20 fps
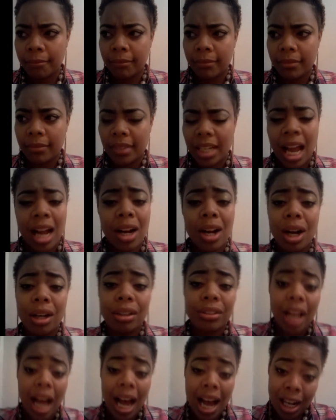I call it the
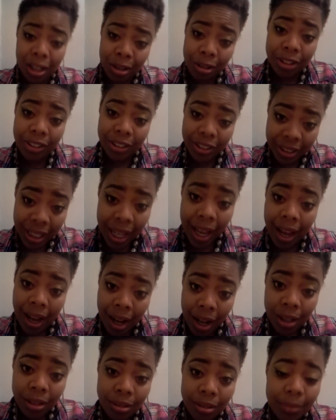awkward
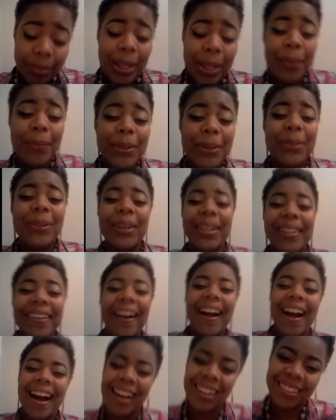style. In between your
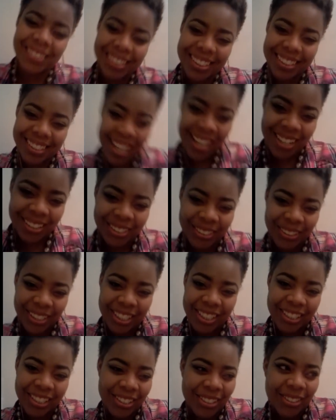awkward styles, you can
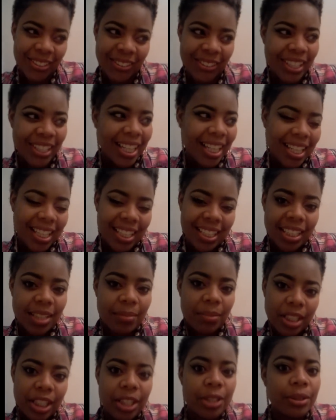do some
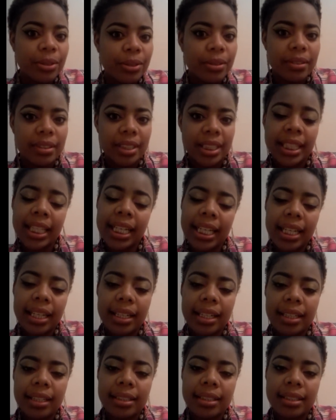cute
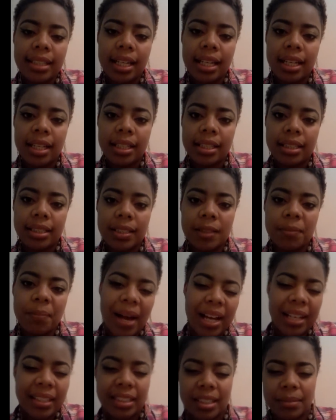things that
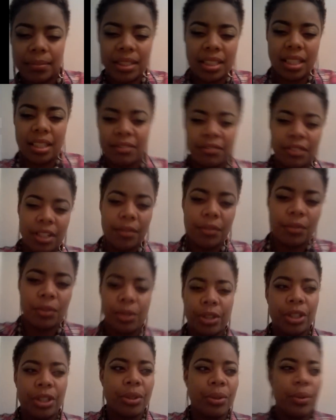spice some stuff up for
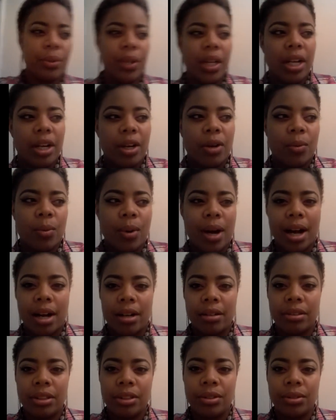you
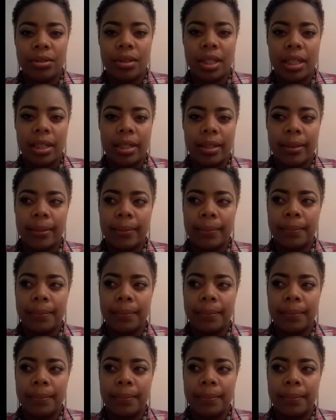while you um,